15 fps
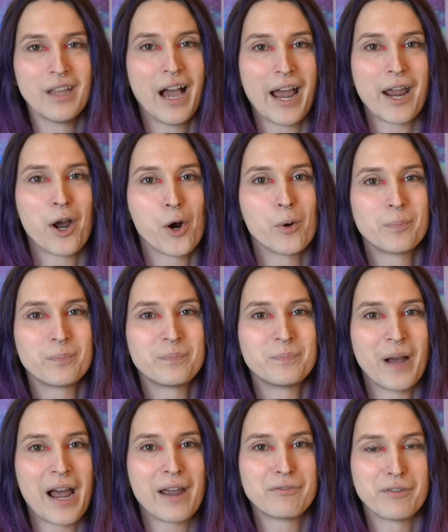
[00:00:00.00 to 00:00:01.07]
I hope
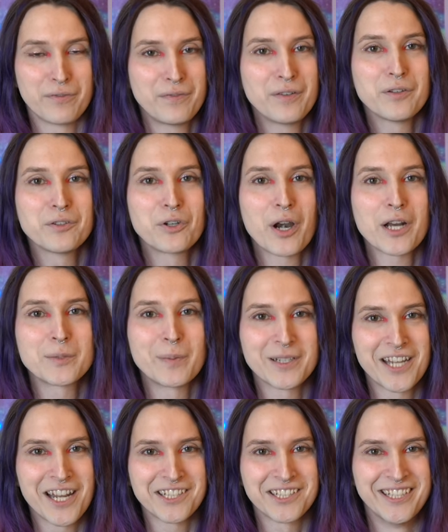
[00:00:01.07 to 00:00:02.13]
I fulfilled your
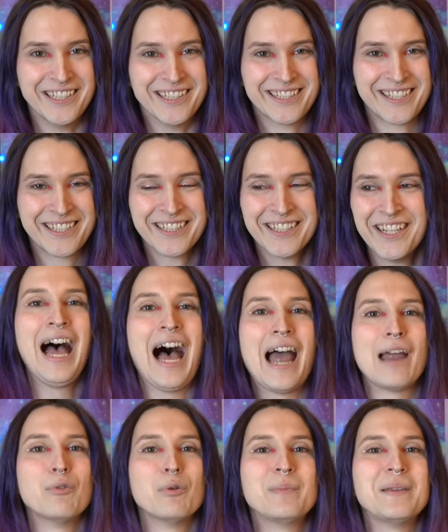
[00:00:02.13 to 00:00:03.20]
expectations.
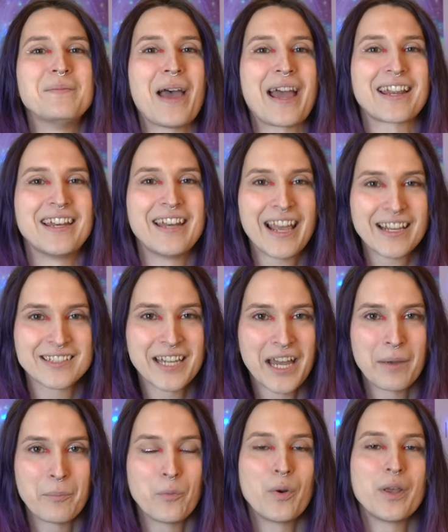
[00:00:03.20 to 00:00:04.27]
I will be back next
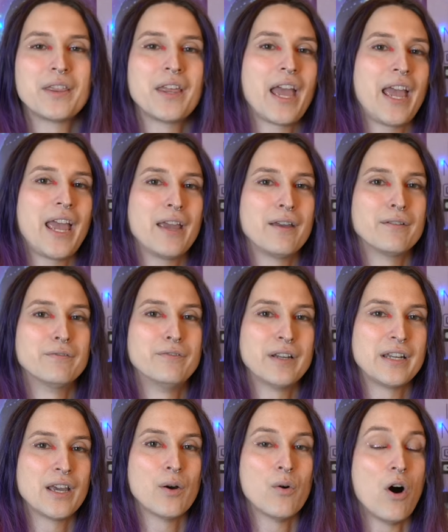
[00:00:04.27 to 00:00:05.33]
time with a
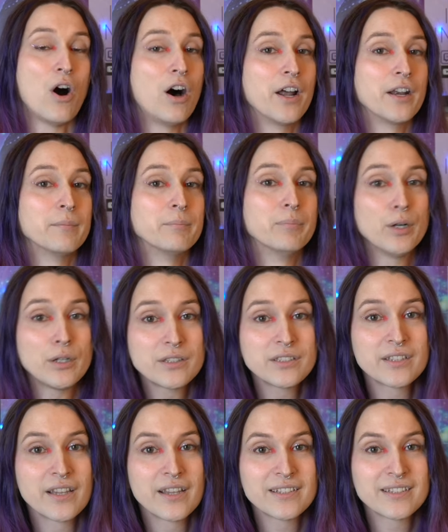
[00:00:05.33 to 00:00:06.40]
video on books
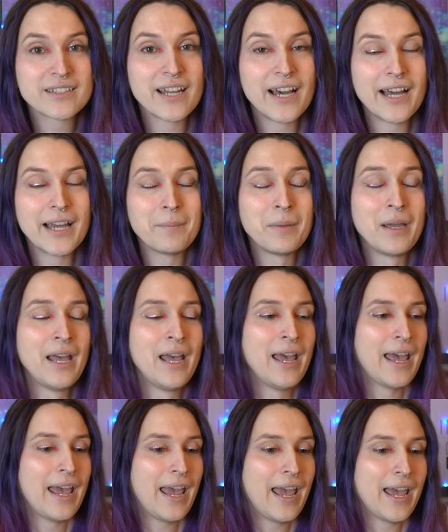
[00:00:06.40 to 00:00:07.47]
this time,
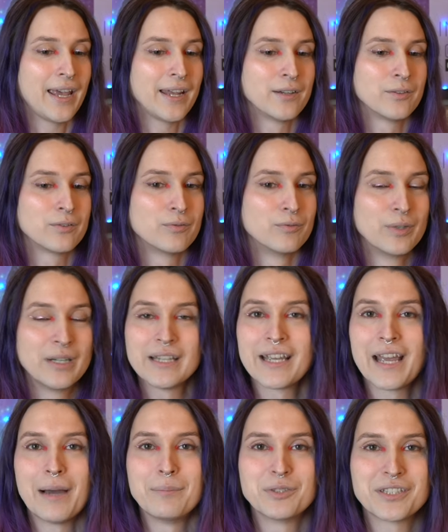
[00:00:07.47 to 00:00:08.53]
and
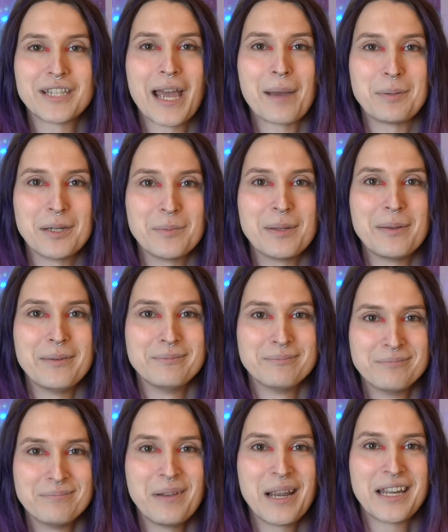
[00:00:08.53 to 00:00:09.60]
really, I'm just happy to be
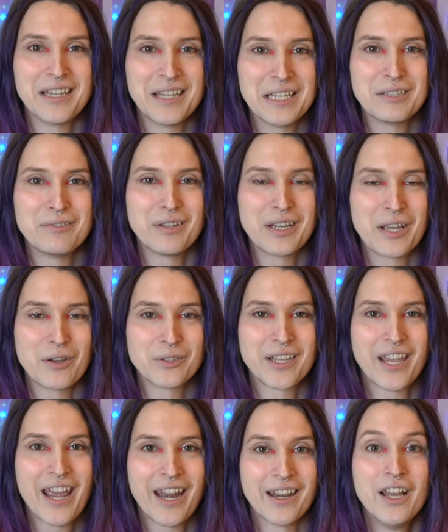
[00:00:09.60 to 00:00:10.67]
making these videos
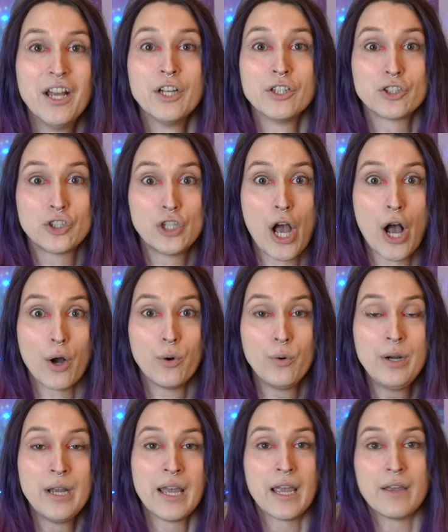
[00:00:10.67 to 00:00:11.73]
again.
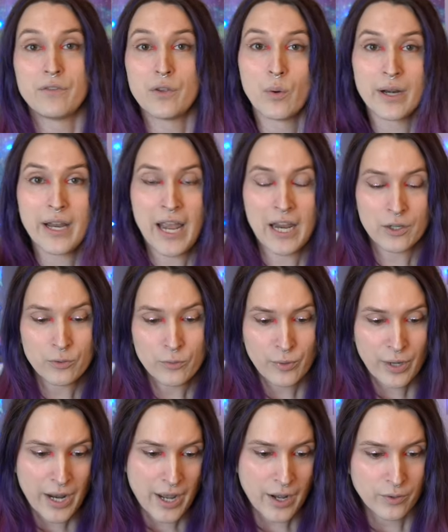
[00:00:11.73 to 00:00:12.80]
So, if you want to hang
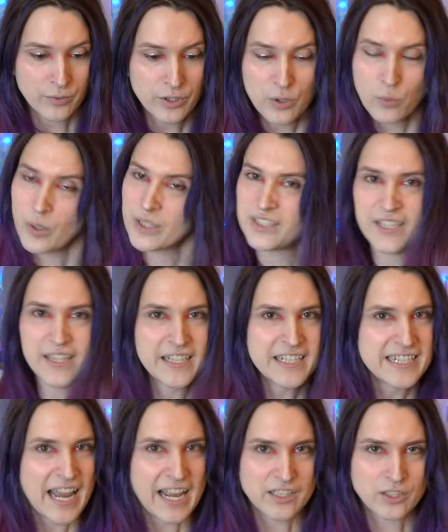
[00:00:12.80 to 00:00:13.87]
around, you want to see the
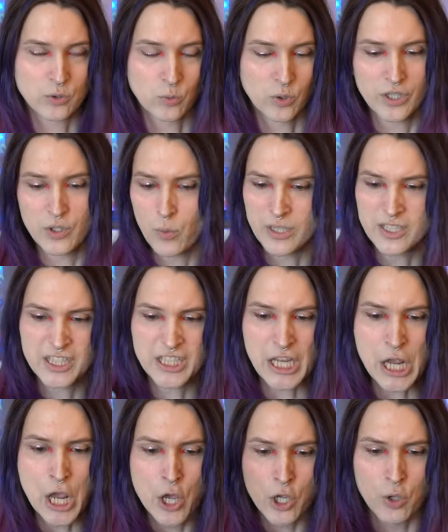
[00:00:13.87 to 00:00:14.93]
next one, you want
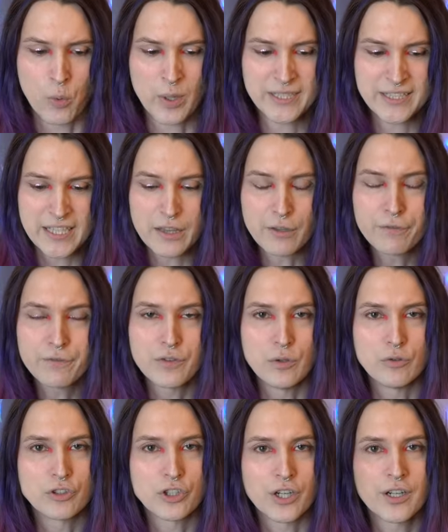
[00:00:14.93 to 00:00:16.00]
to see the
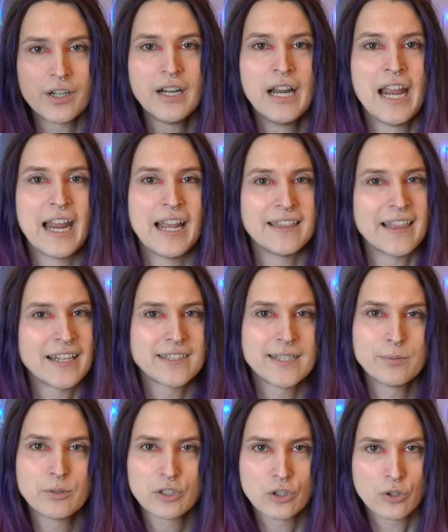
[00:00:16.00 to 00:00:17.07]
future, hit that
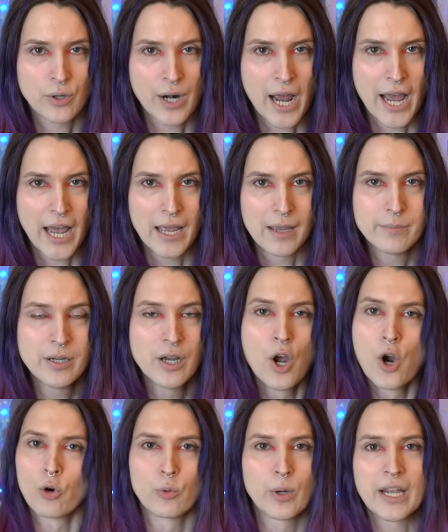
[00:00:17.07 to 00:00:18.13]
subscribe,
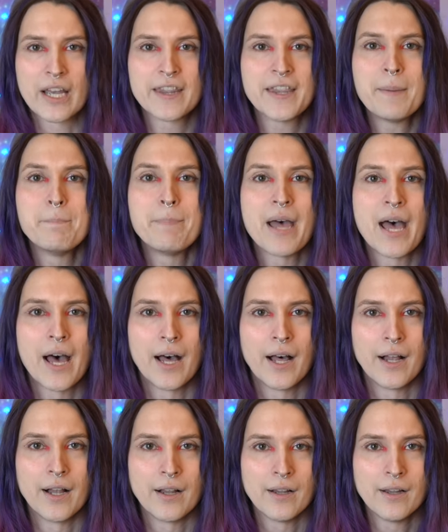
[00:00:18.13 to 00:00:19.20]
ring the
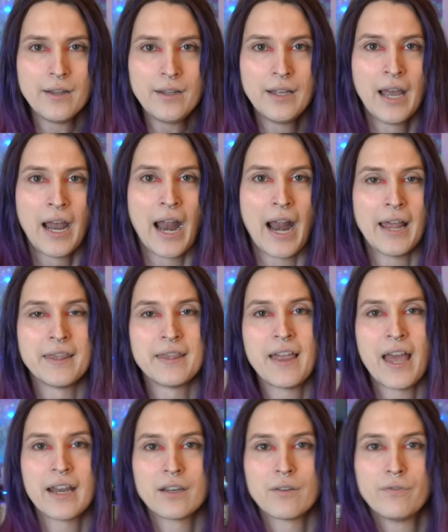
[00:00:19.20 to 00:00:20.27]
bell, and
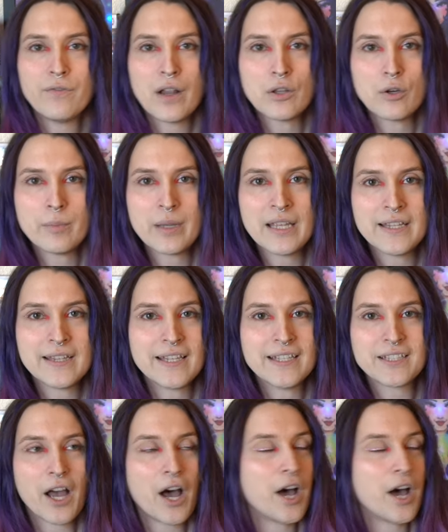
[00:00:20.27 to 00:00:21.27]
then follow me in these